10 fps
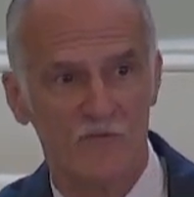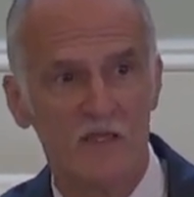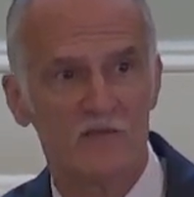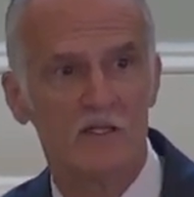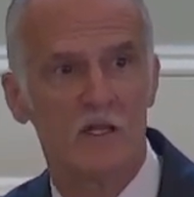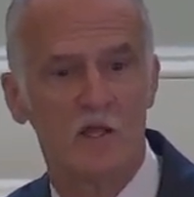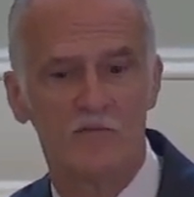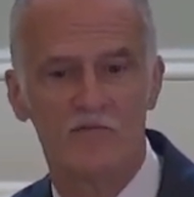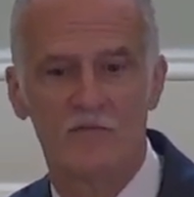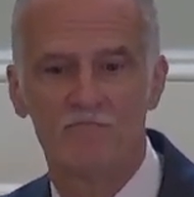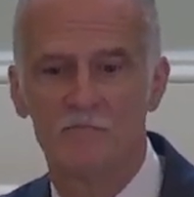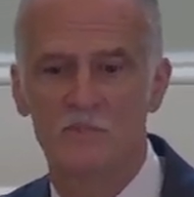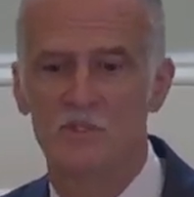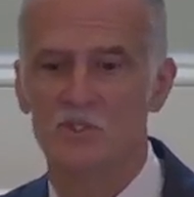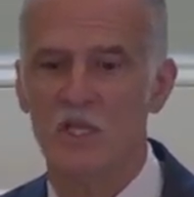of faith and love.
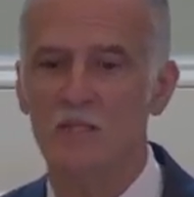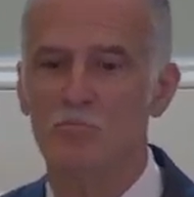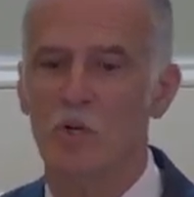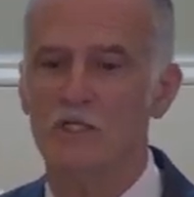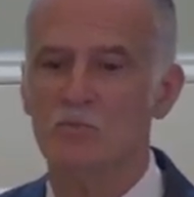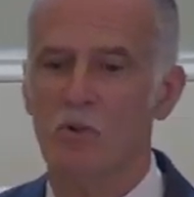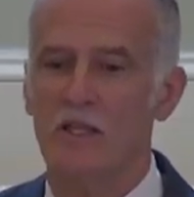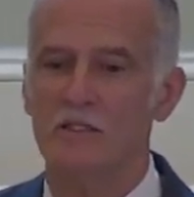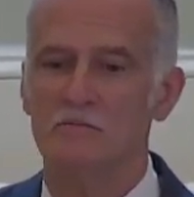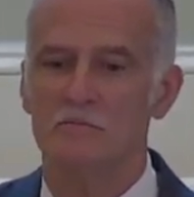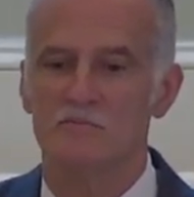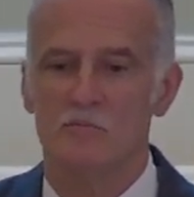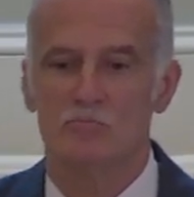Same breastplate